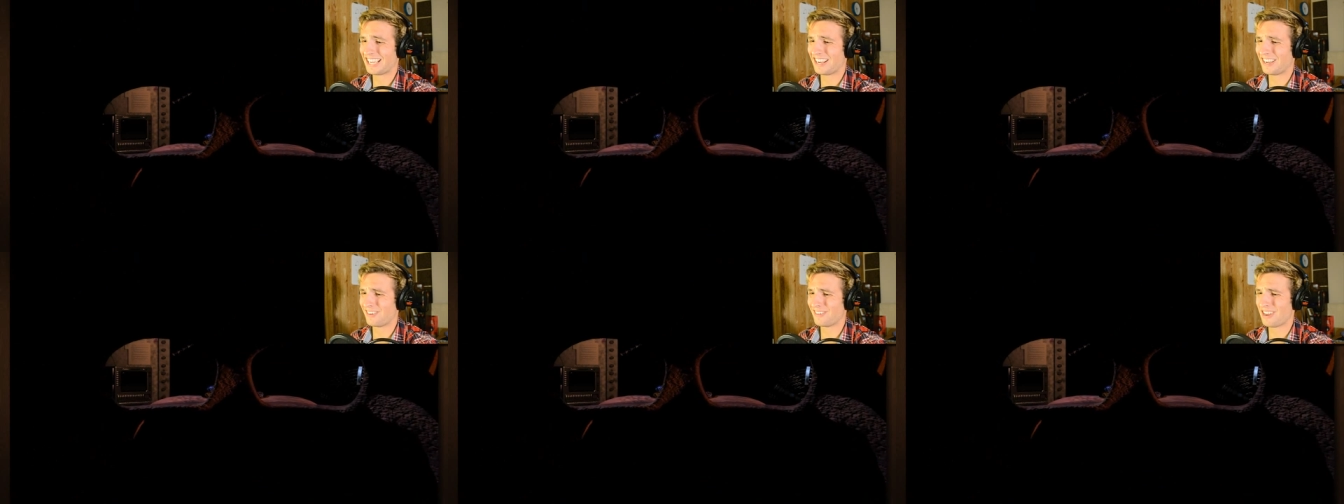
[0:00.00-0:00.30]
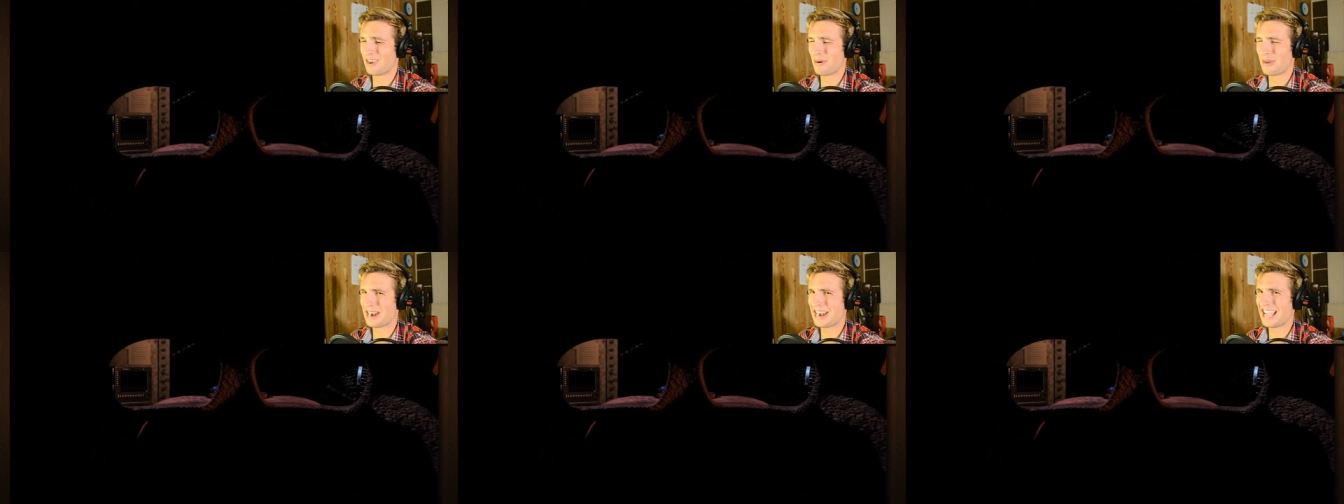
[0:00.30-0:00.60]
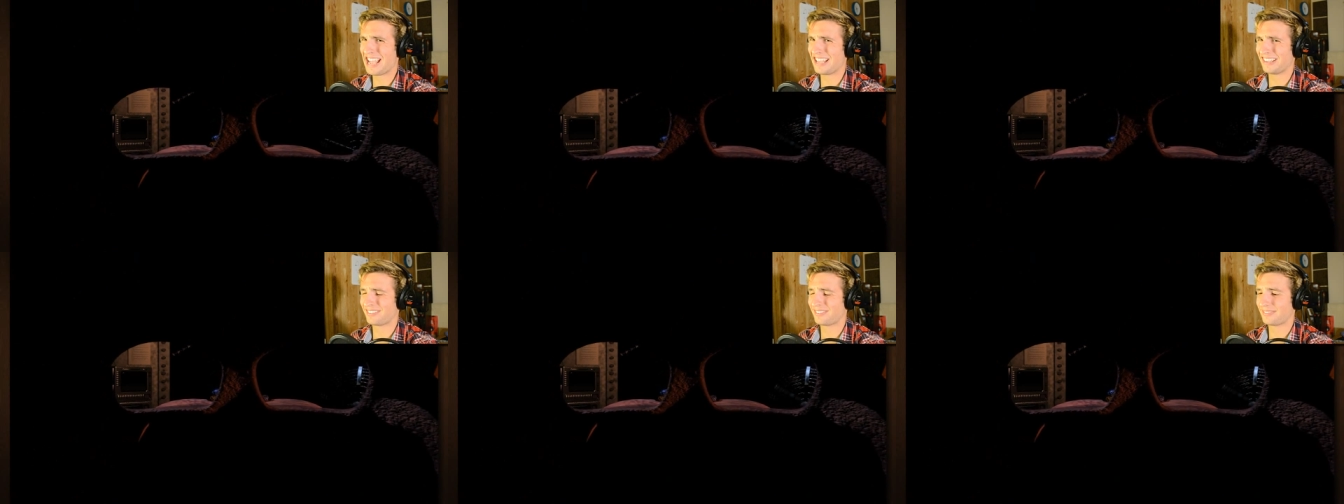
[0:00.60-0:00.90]
don't know what it
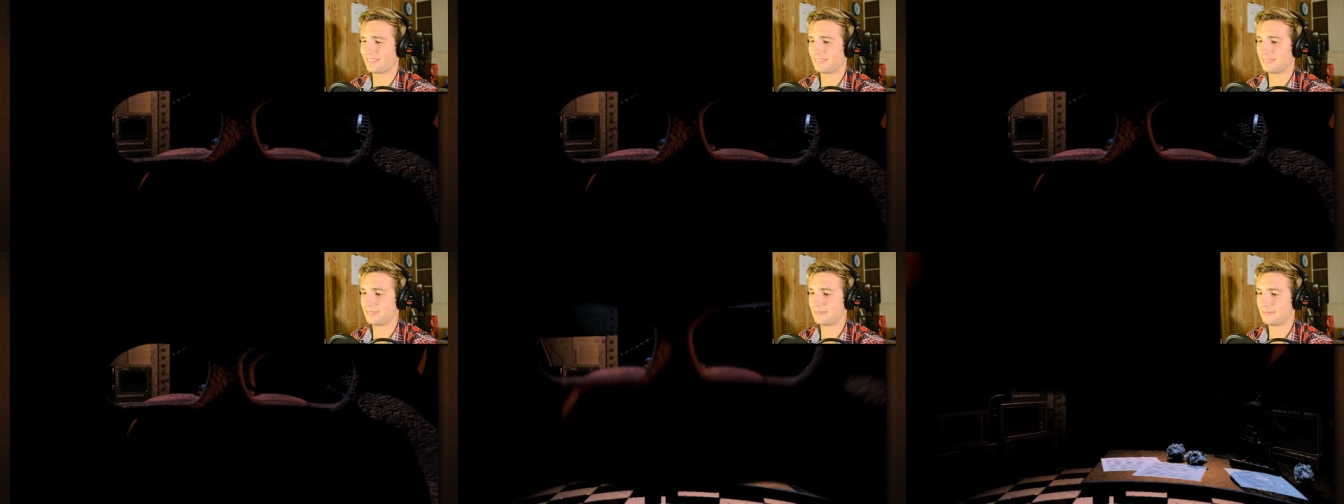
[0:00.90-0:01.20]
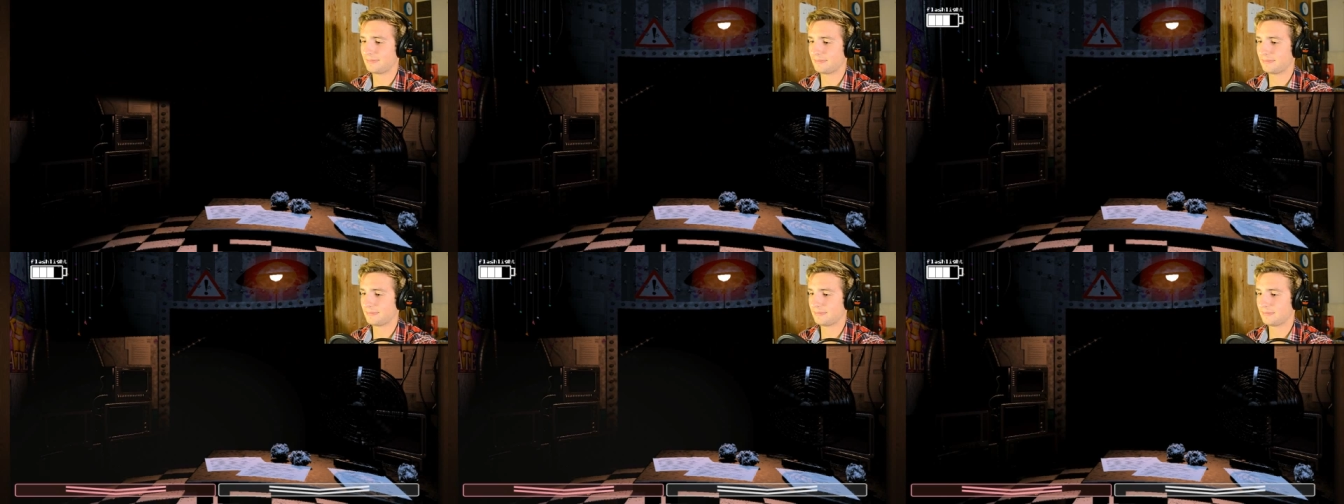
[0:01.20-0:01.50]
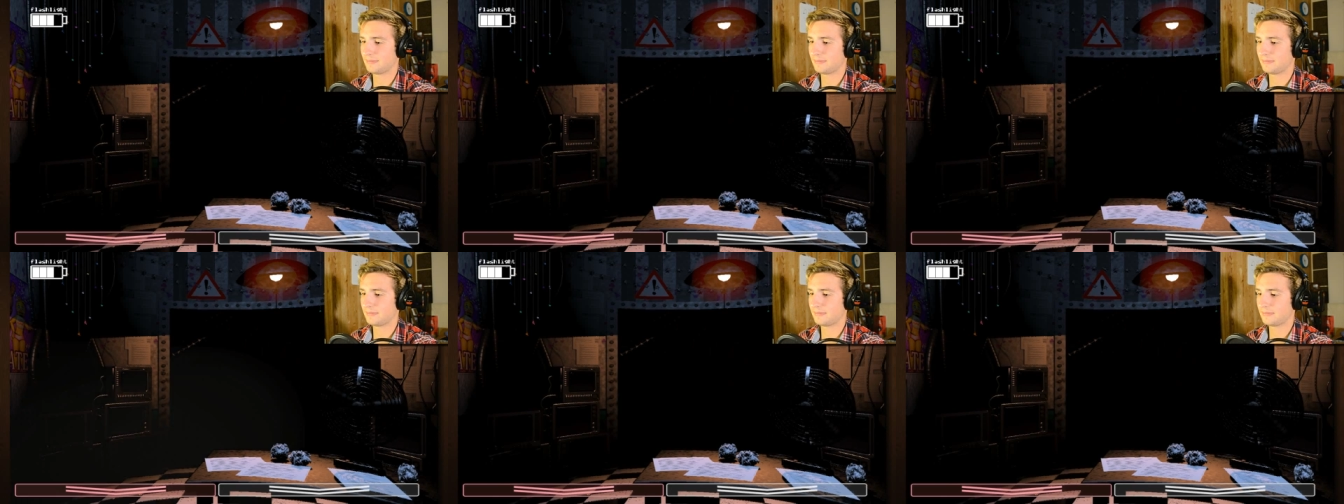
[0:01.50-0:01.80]
is.
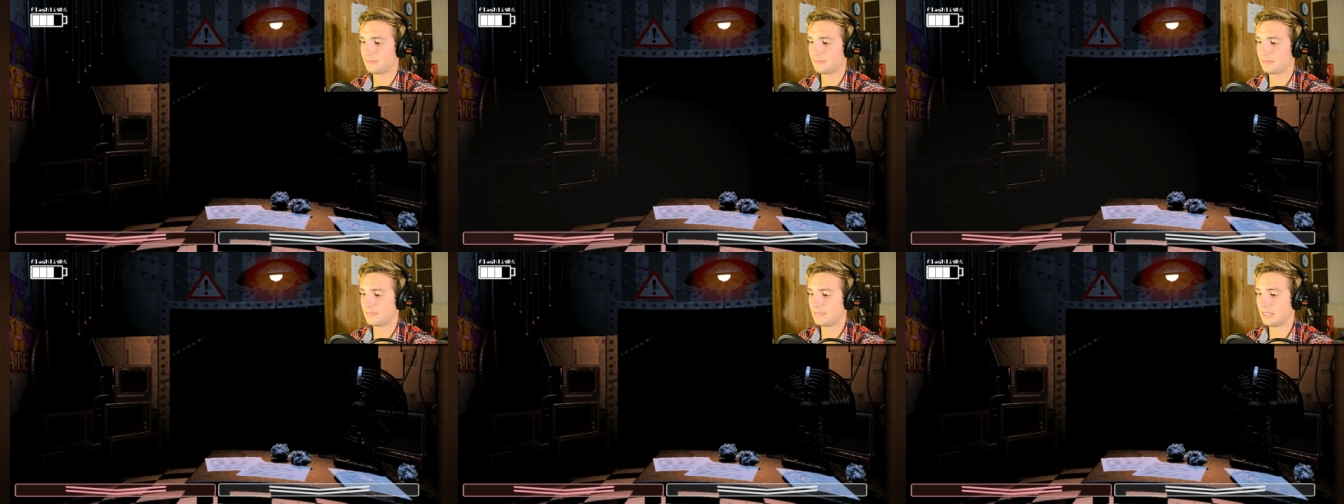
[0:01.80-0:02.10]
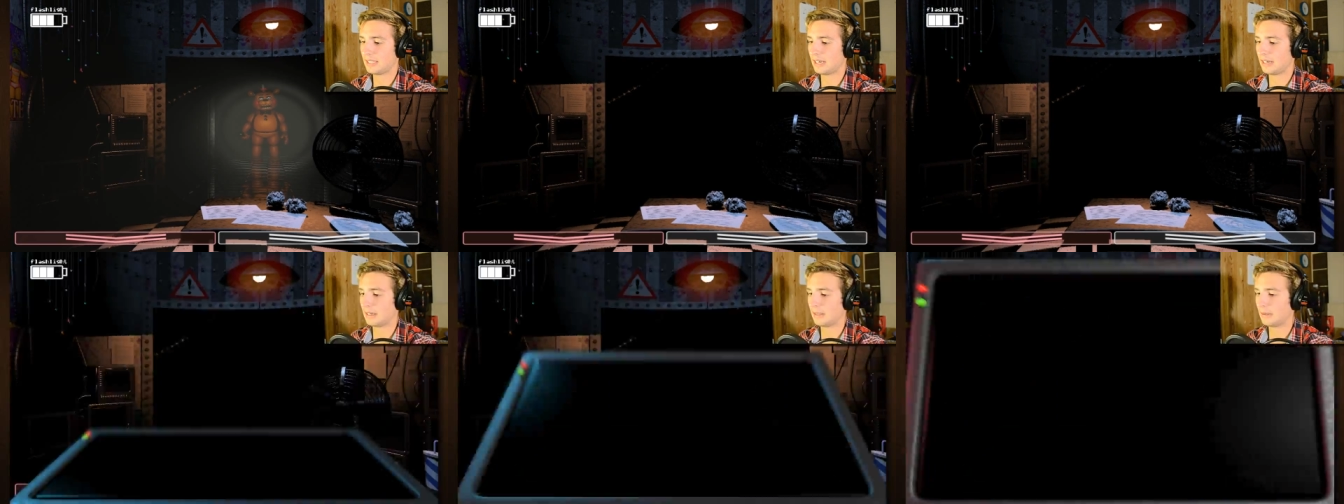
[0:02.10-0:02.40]
I don't